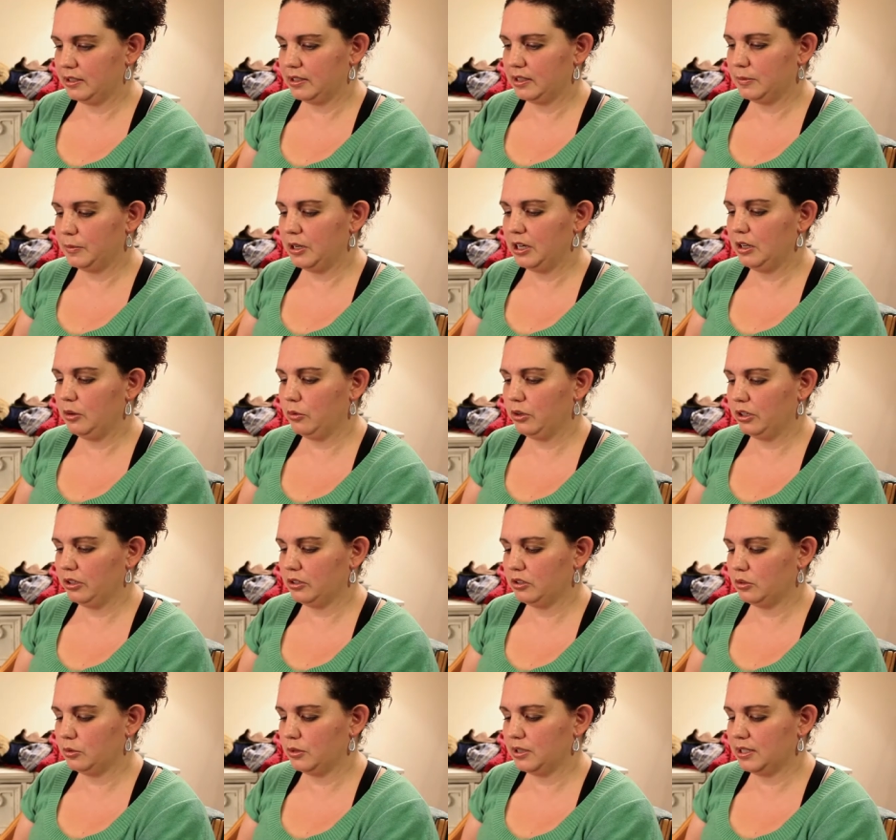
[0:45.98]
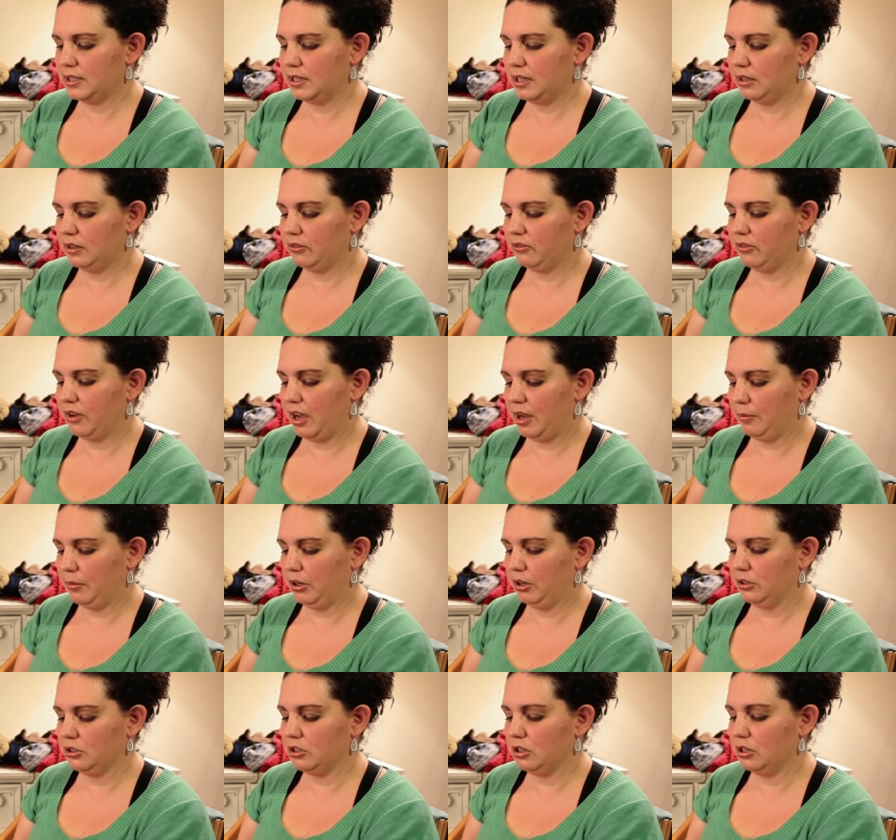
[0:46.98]
the spinning wheel is twisting the
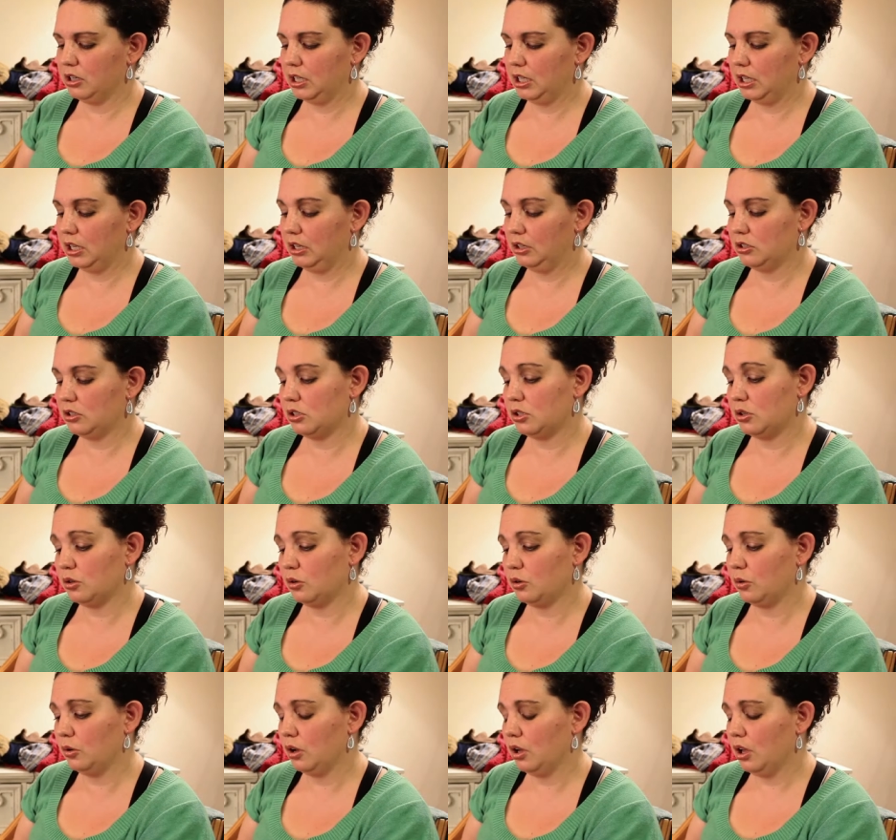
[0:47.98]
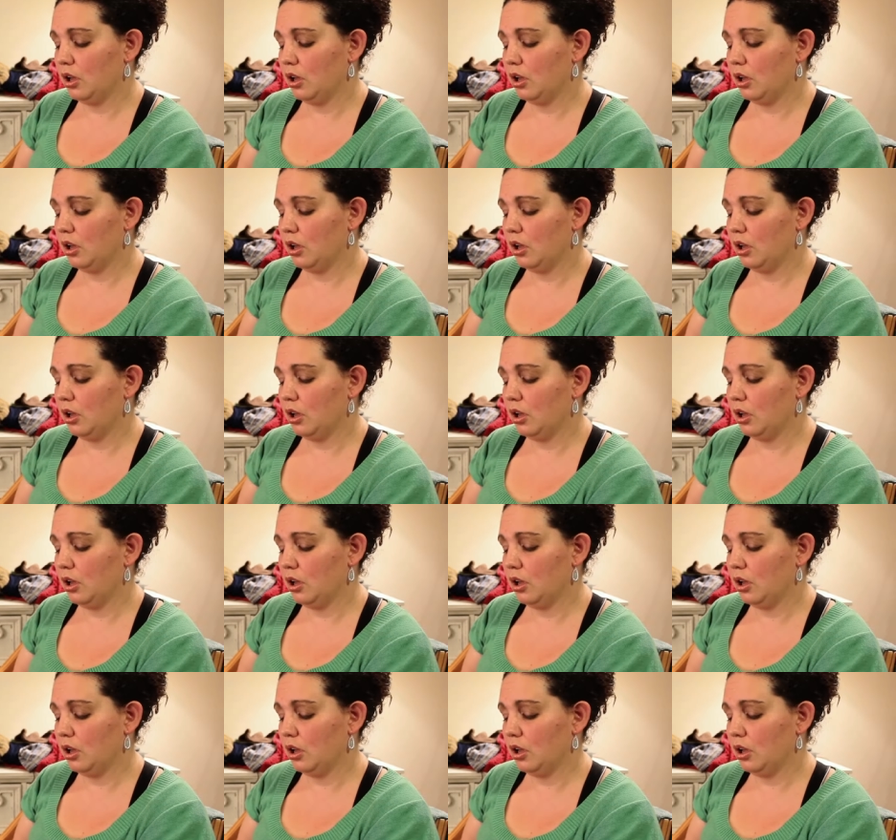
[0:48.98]
fiber, turning it into,